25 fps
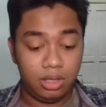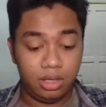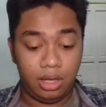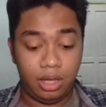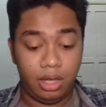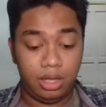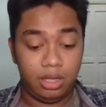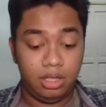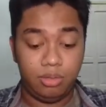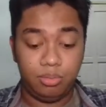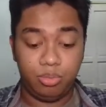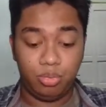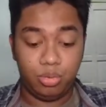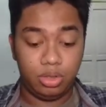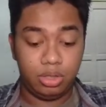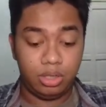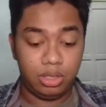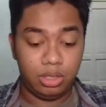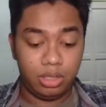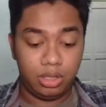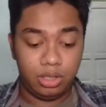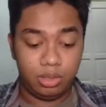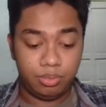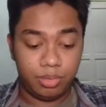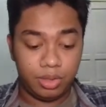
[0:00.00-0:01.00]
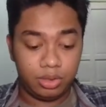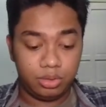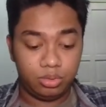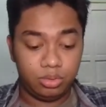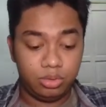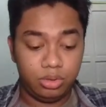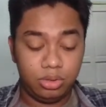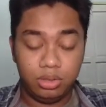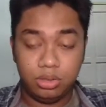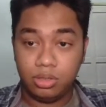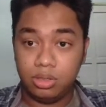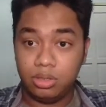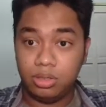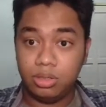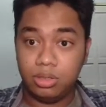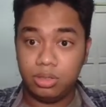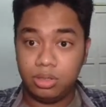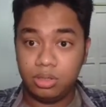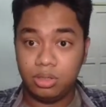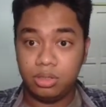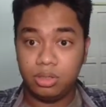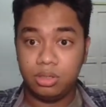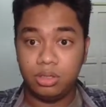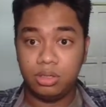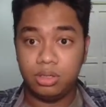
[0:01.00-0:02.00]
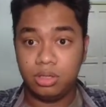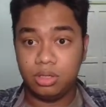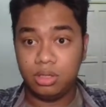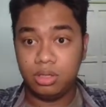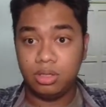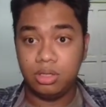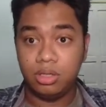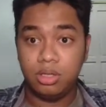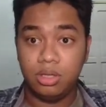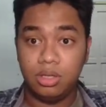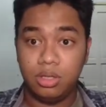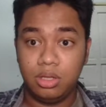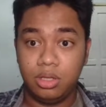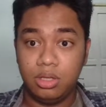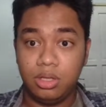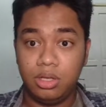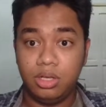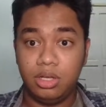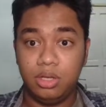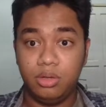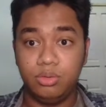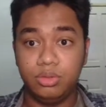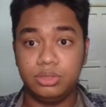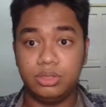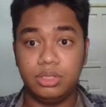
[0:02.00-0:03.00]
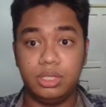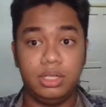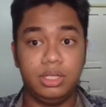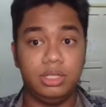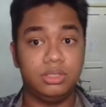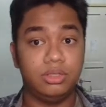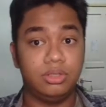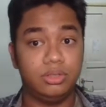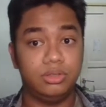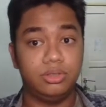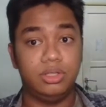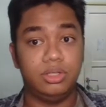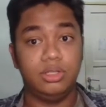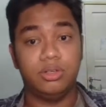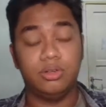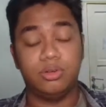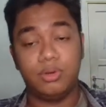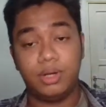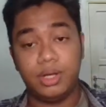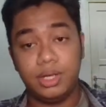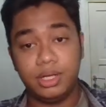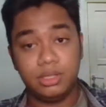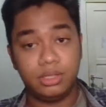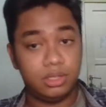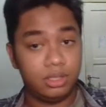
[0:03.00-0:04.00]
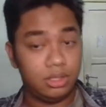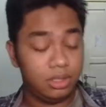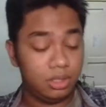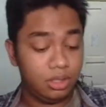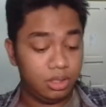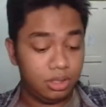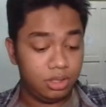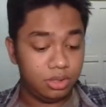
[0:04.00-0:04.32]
and input another password, it will say it's also incorrect.